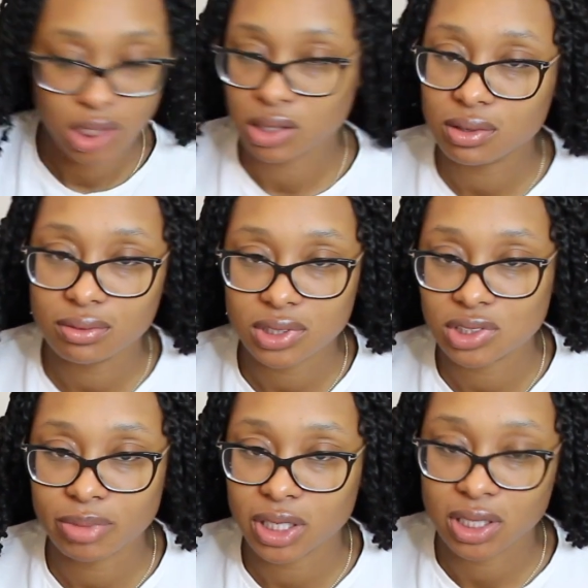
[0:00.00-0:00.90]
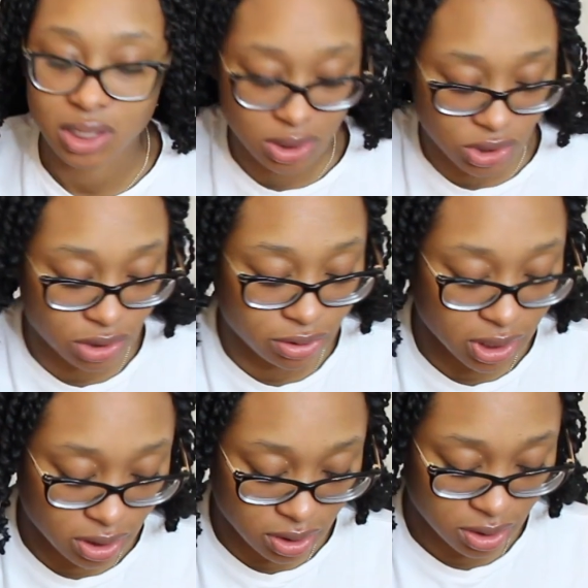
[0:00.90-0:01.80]
you don't want your belly
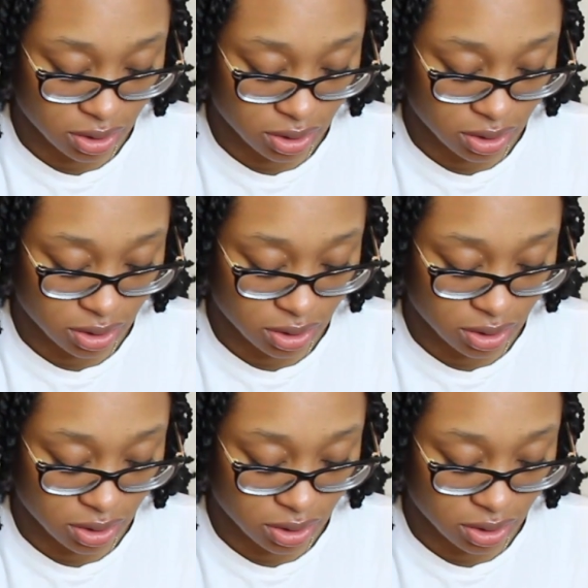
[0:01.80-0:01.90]
showing